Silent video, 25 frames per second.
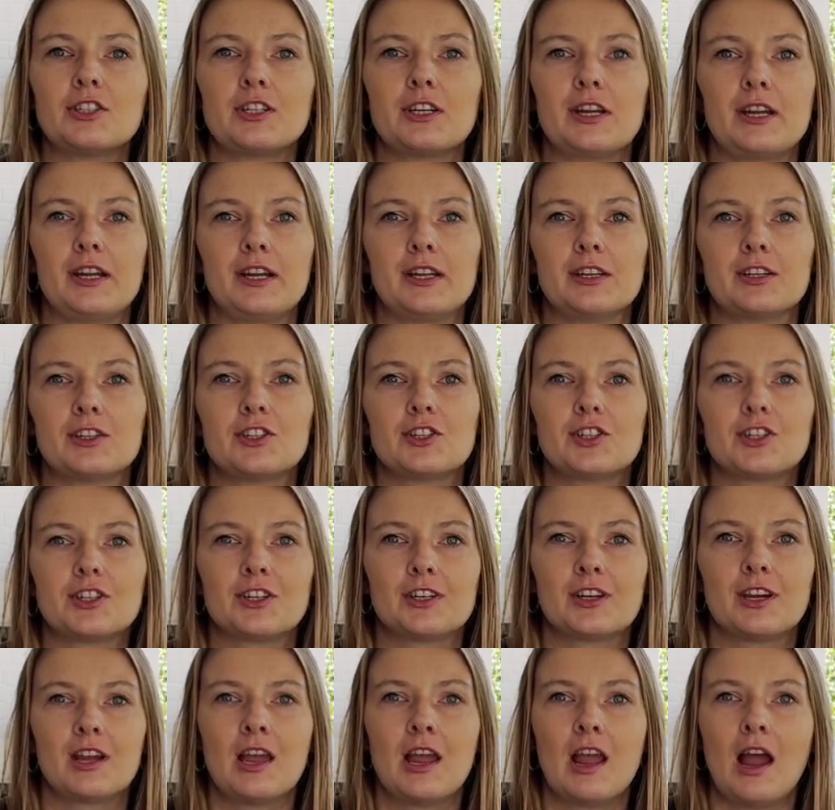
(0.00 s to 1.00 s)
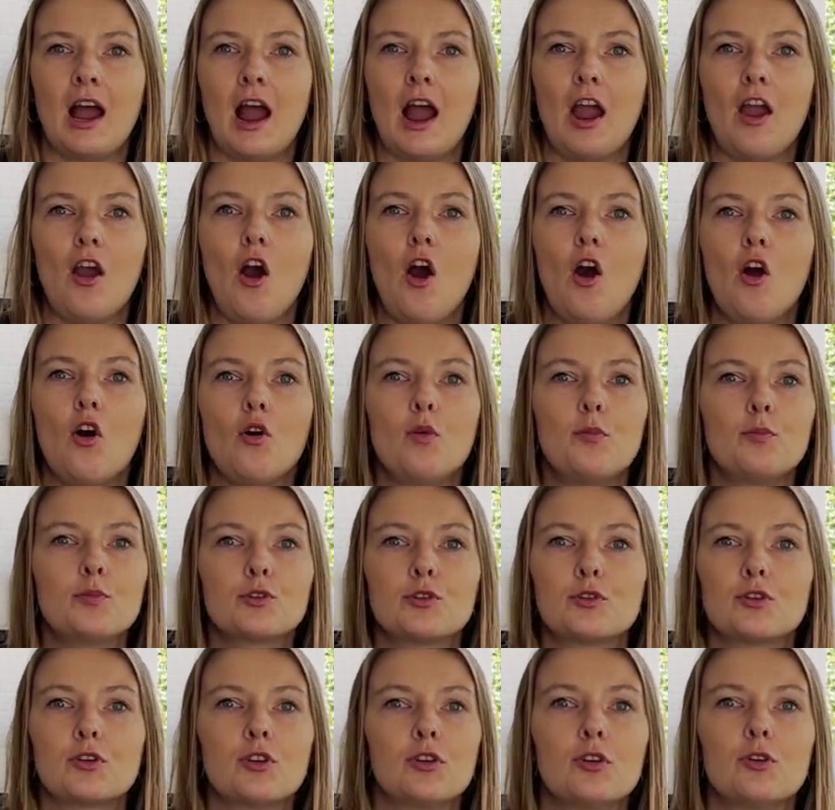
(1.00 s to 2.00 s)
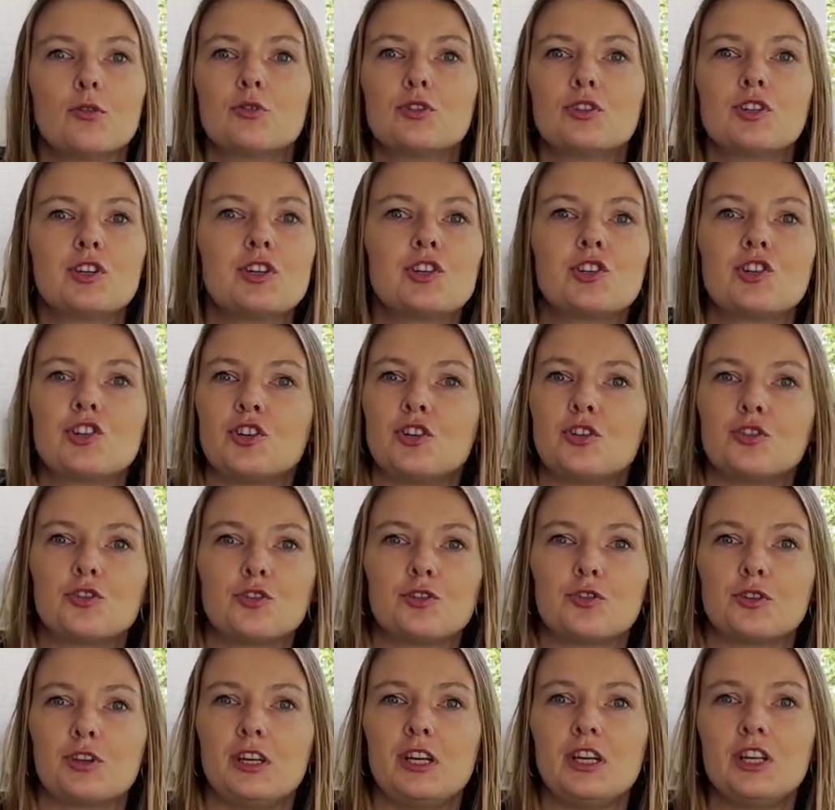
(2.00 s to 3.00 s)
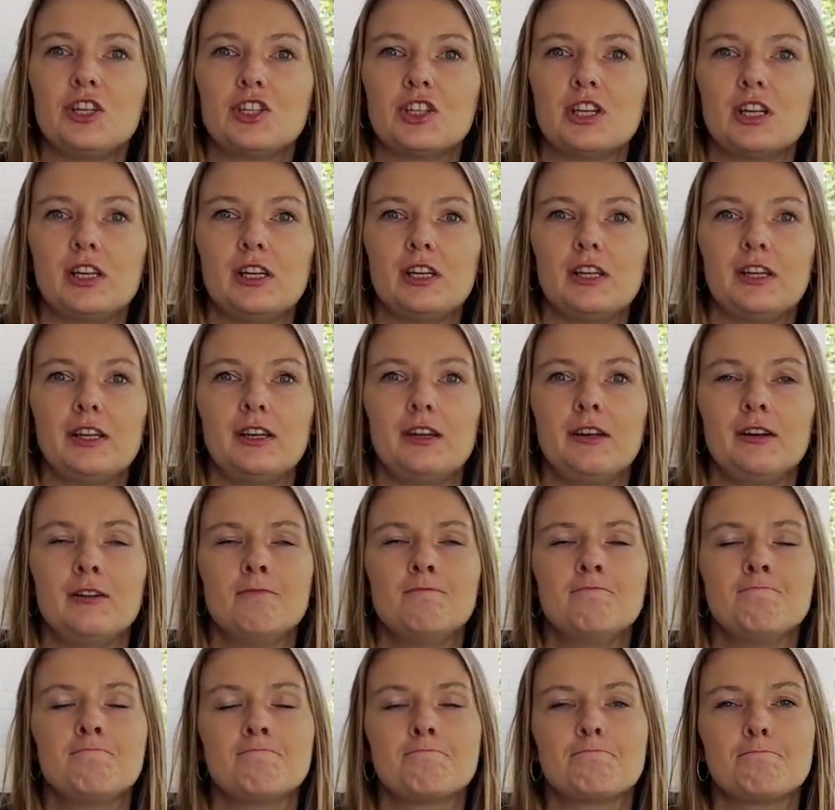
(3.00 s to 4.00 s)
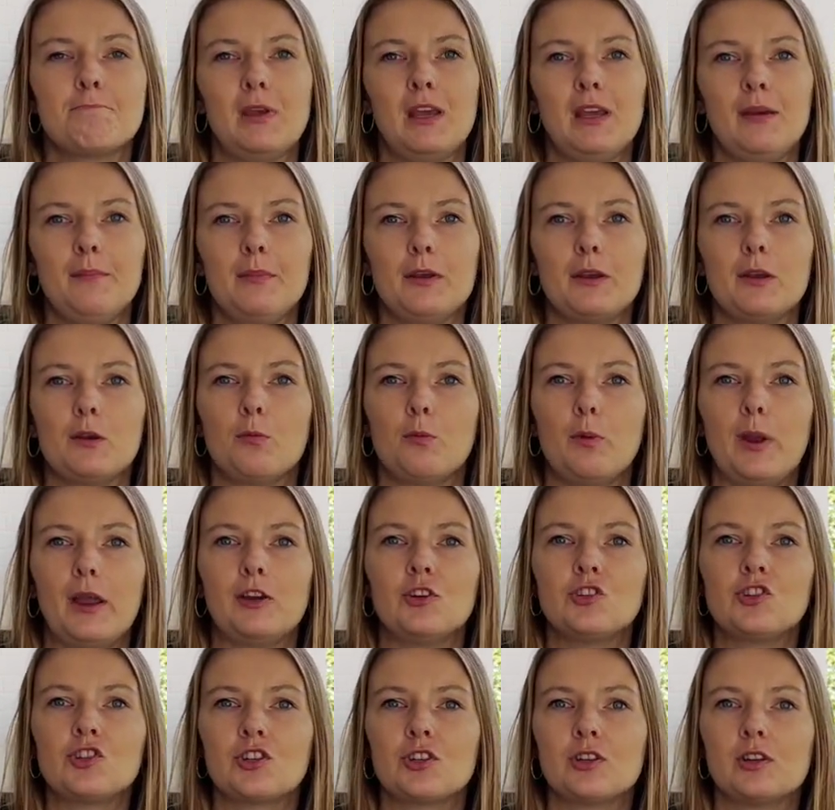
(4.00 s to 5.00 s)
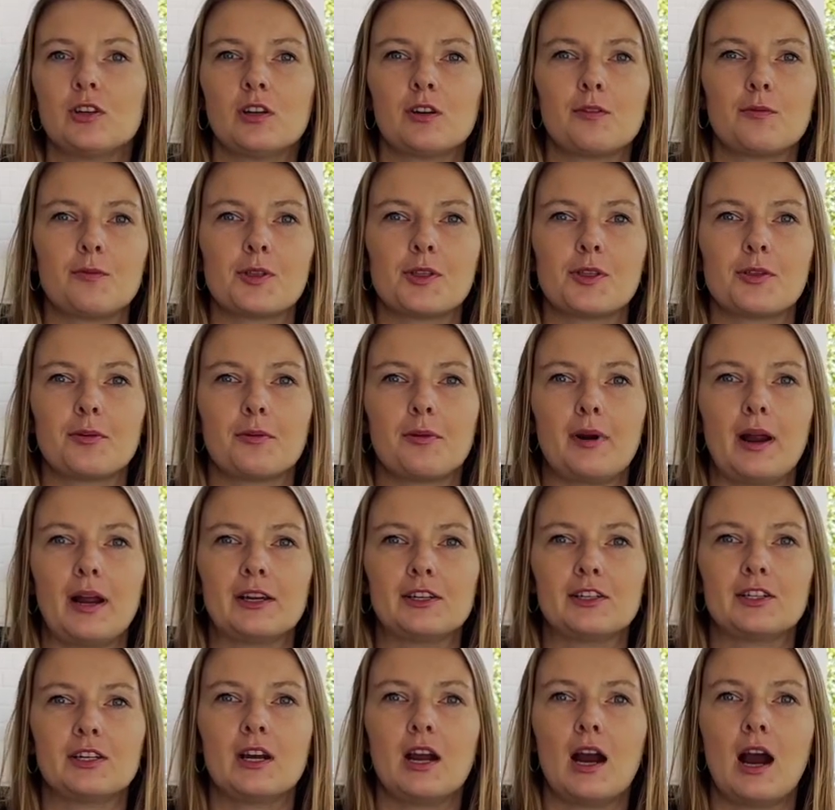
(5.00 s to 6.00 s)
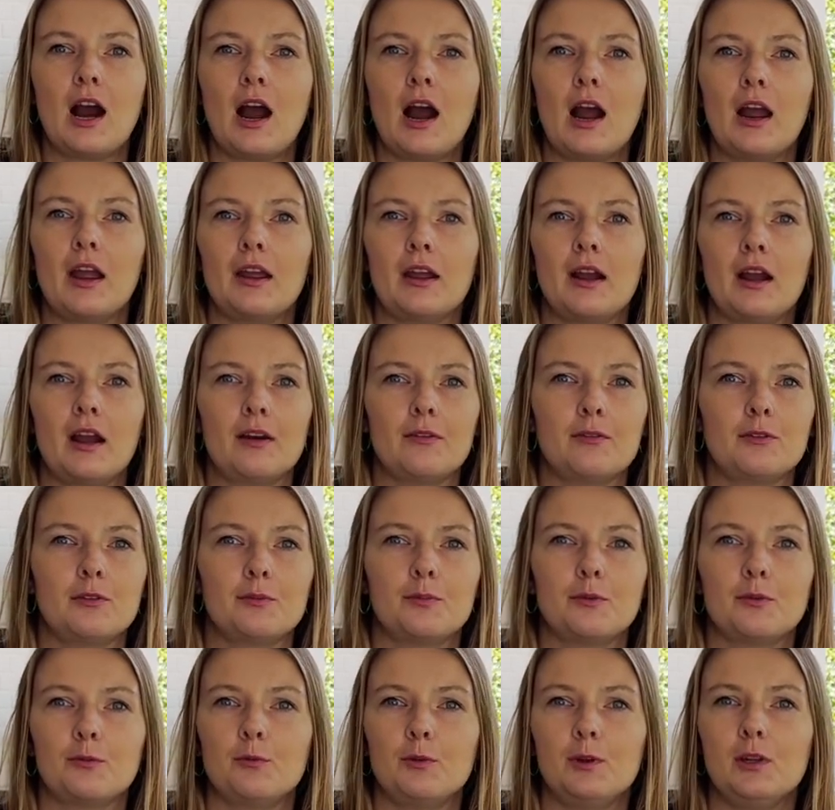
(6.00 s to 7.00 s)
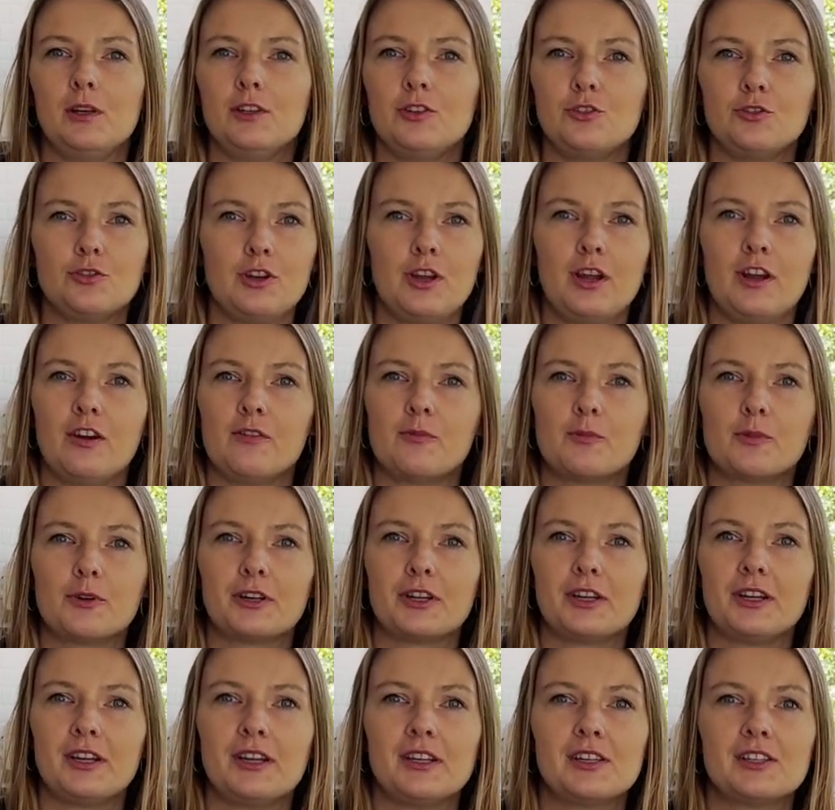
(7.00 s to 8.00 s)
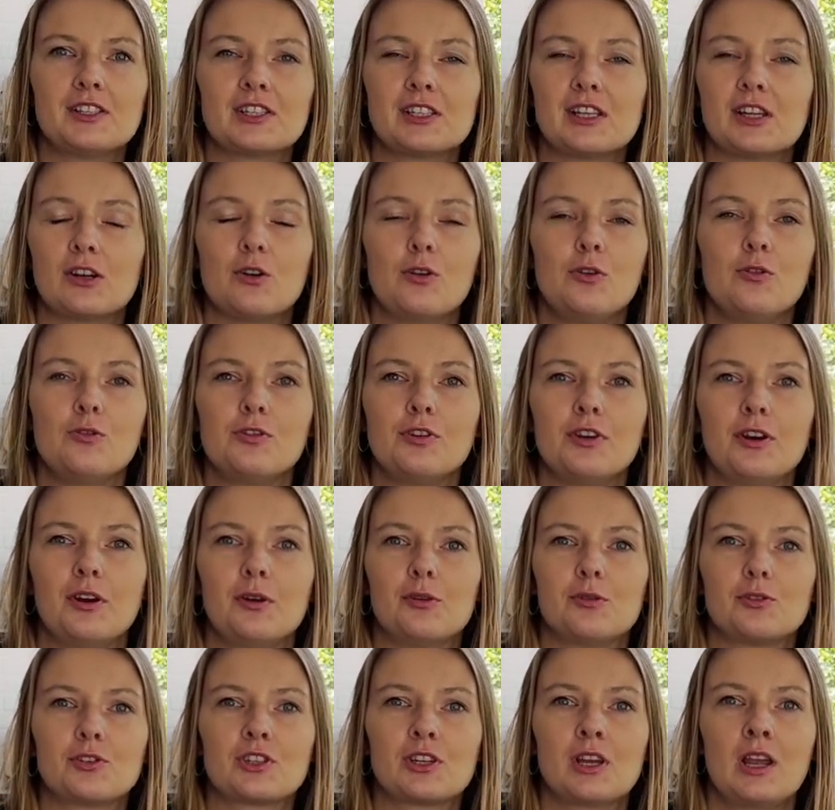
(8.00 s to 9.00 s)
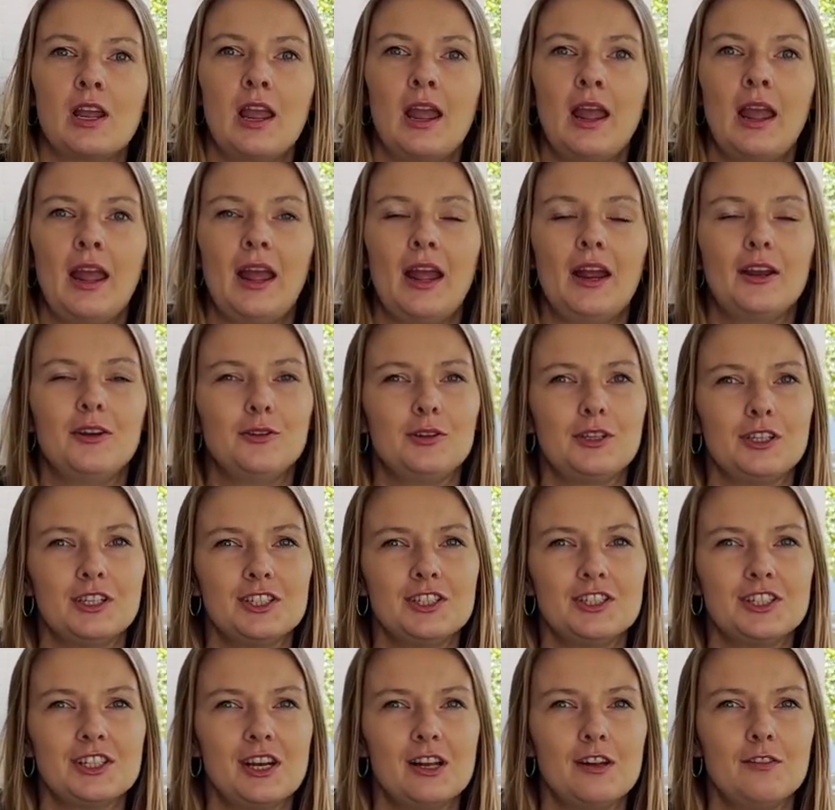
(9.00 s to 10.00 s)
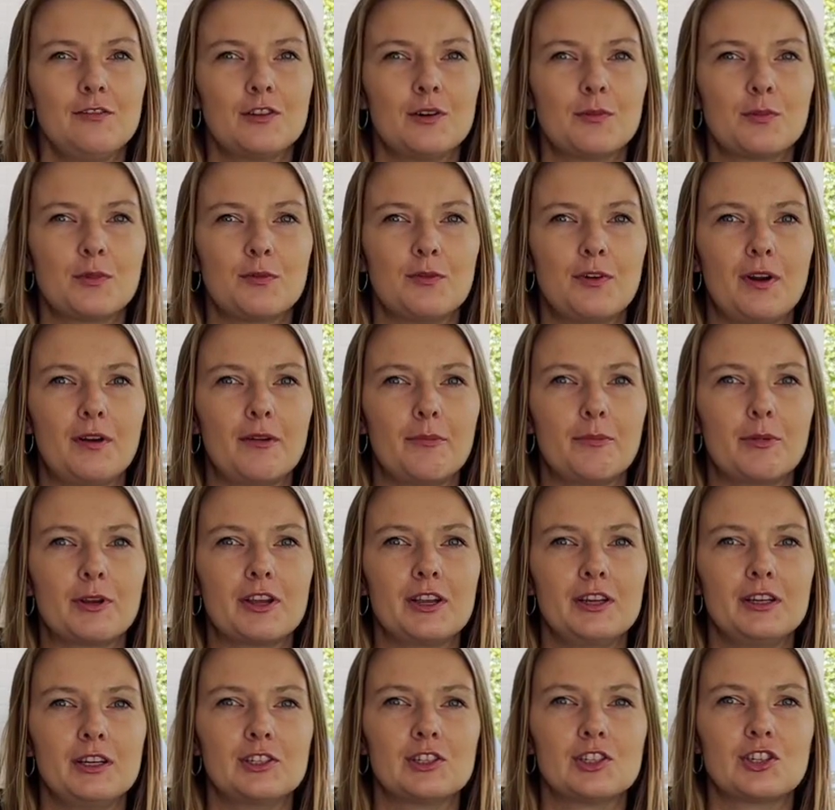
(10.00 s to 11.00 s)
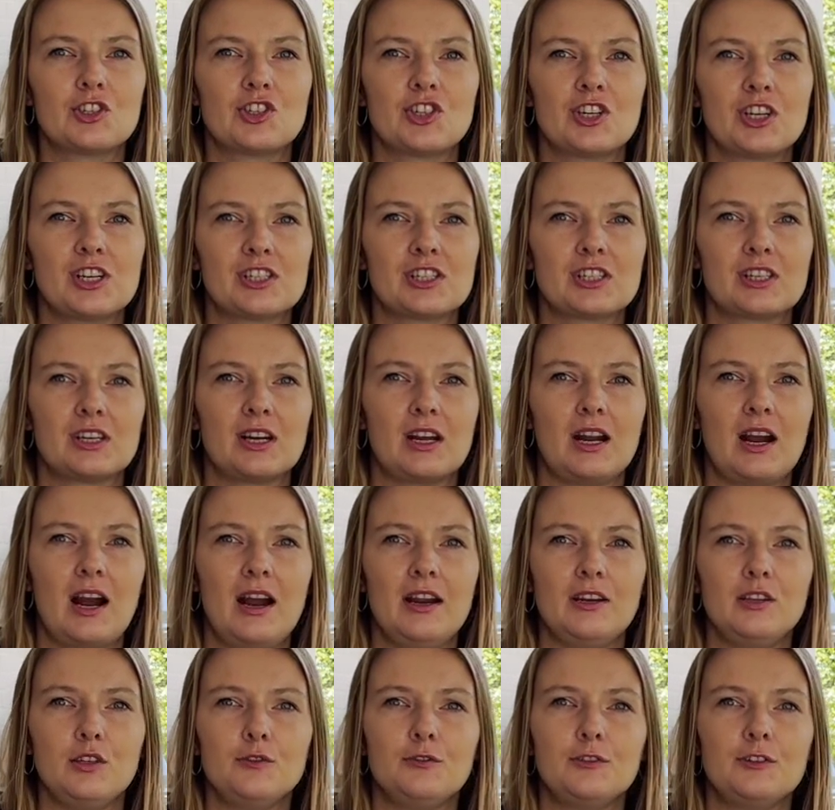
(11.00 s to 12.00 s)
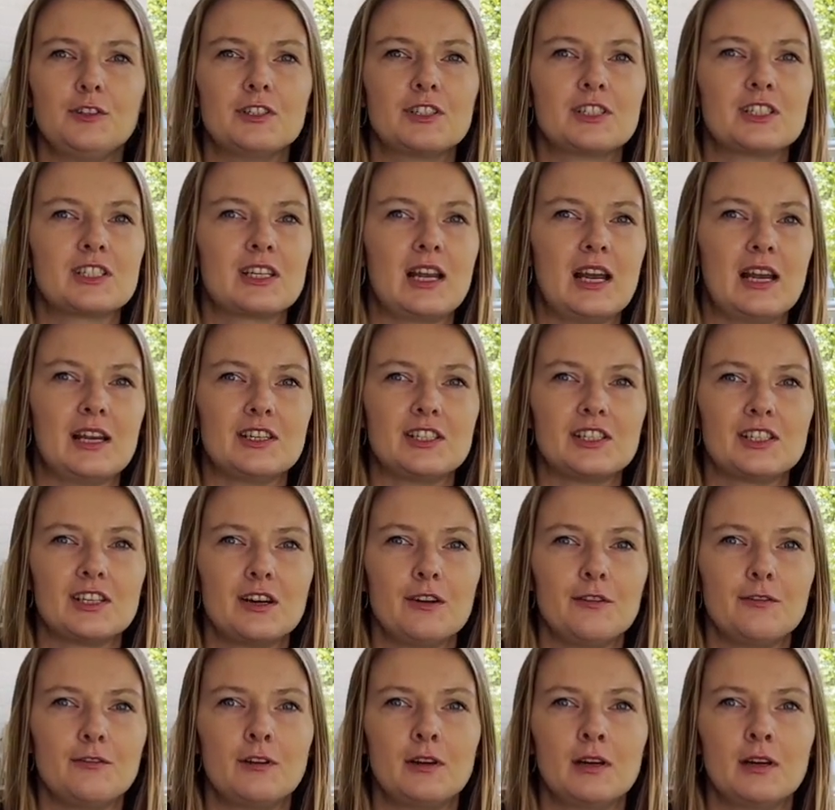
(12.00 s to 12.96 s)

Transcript: and uh, I hope to go teaching to Italy. Maybe eventually with the right guy I will be willing to have more kids, like who knows. And you can tell from the very beginning that she is kind of indecisive